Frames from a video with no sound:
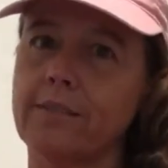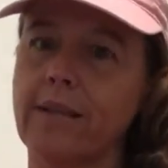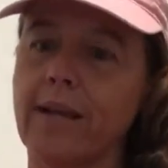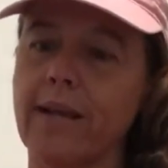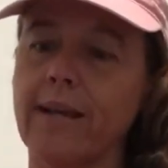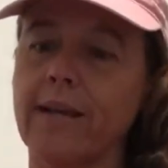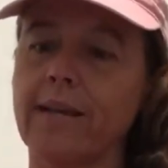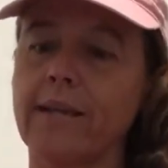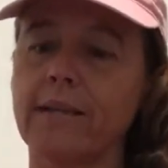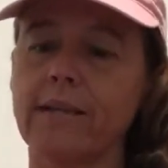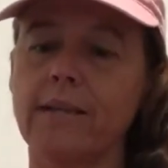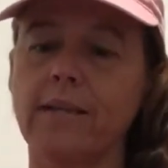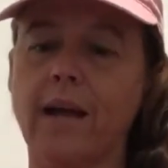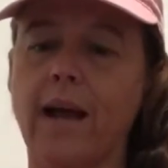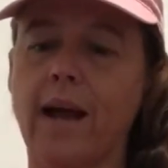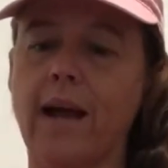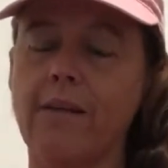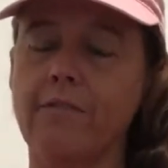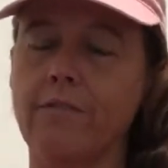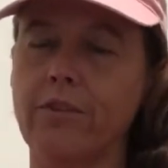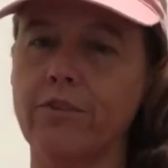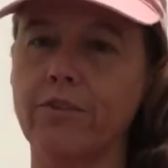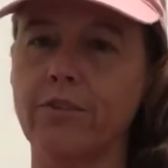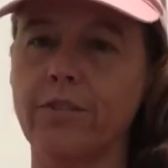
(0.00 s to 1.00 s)
And
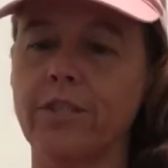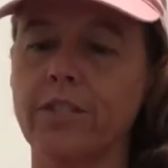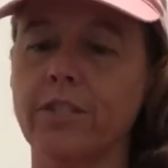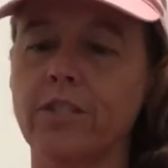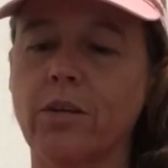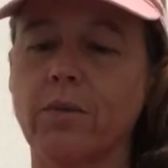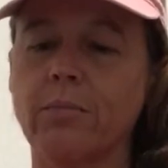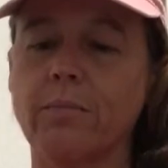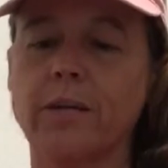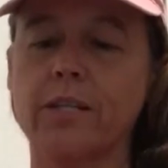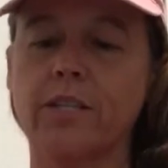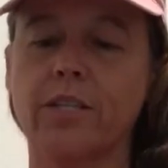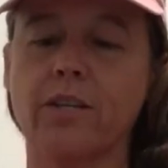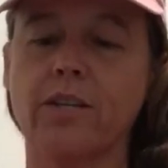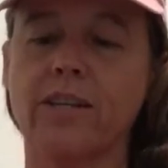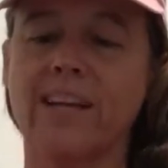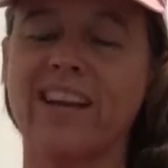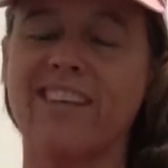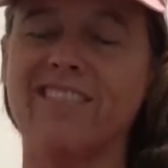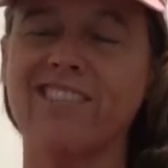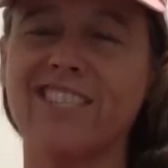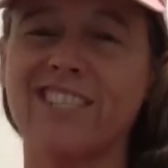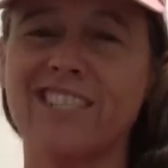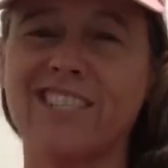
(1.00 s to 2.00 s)
I've used it so much. I
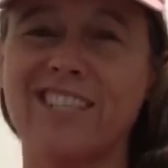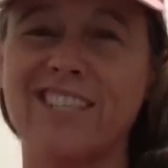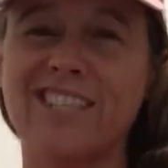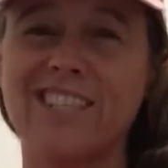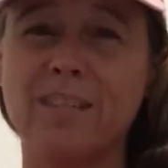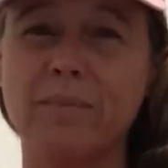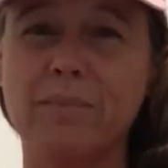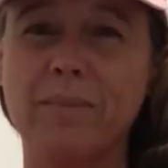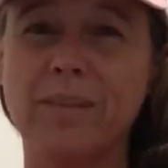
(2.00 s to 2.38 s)
only have just a little